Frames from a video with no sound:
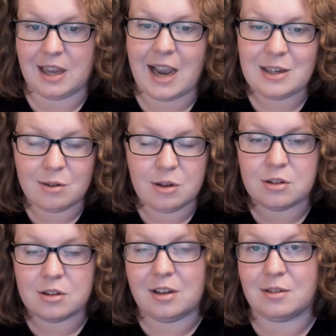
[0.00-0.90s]
I don't
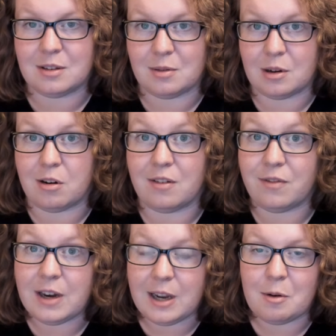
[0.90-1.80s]
usually use the record
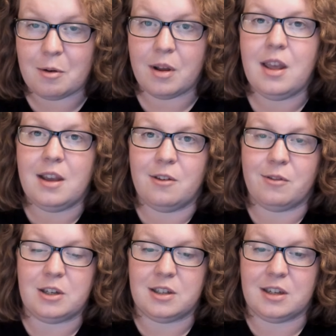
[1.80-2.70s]
video
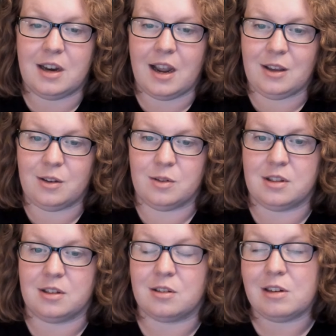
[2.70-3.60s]
function. I use the
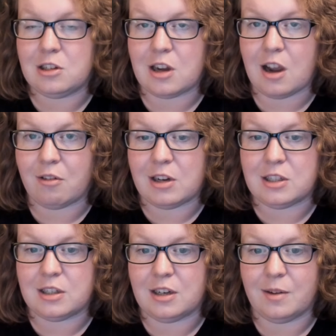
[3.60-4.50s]
screenshot
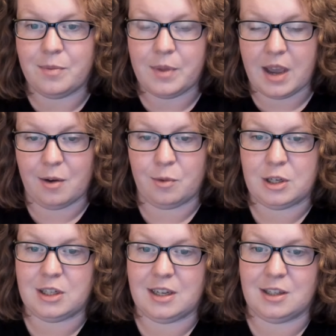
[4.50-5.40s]
region, which
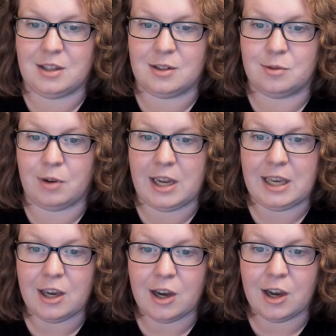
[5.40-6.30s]
is right here.